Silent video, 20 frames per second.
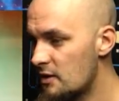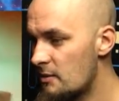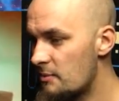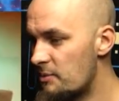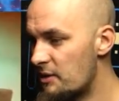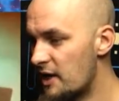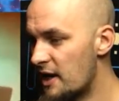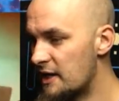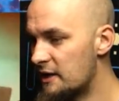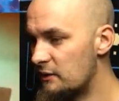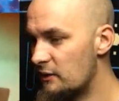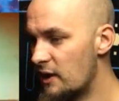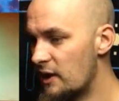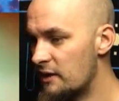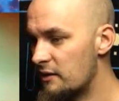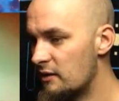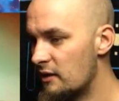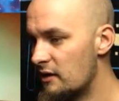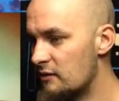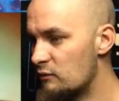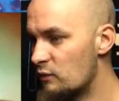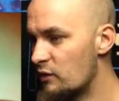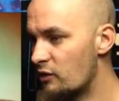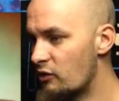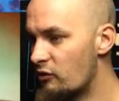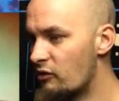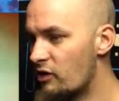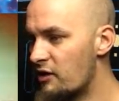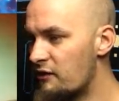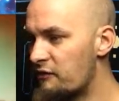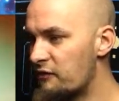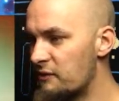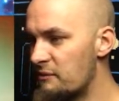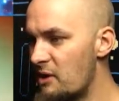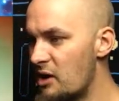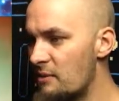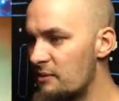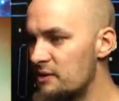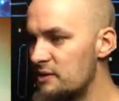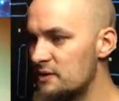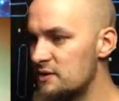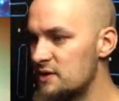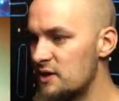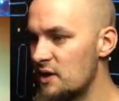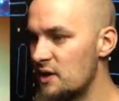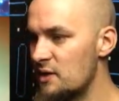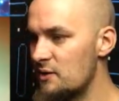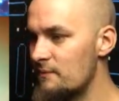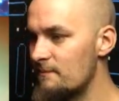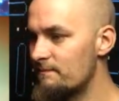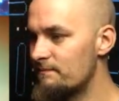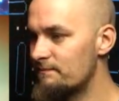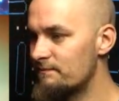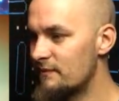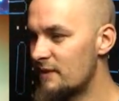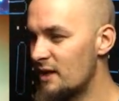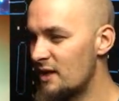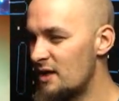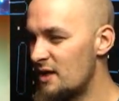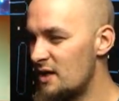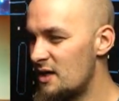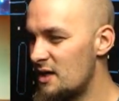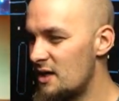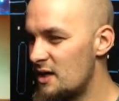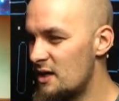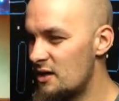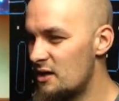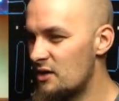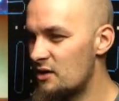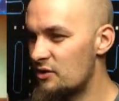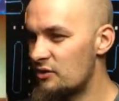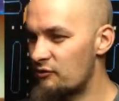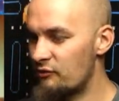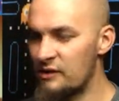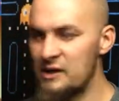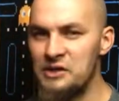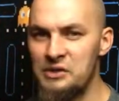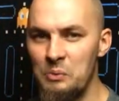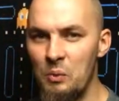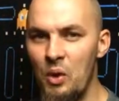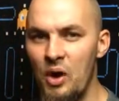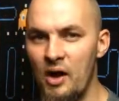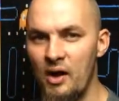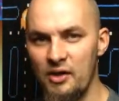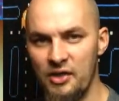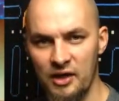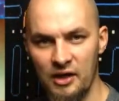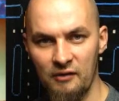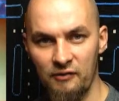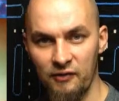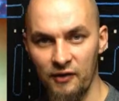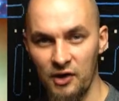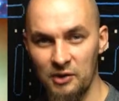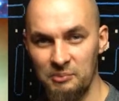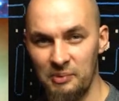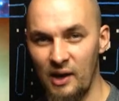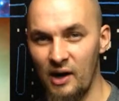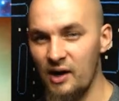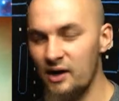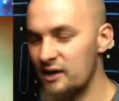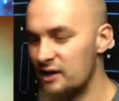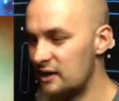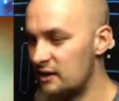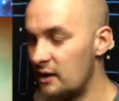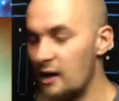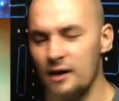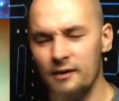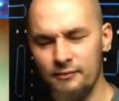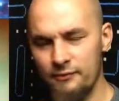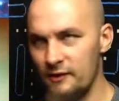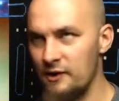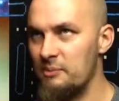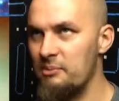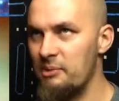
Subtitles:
But anyway, we're alright for the moment, so the reason why I think third person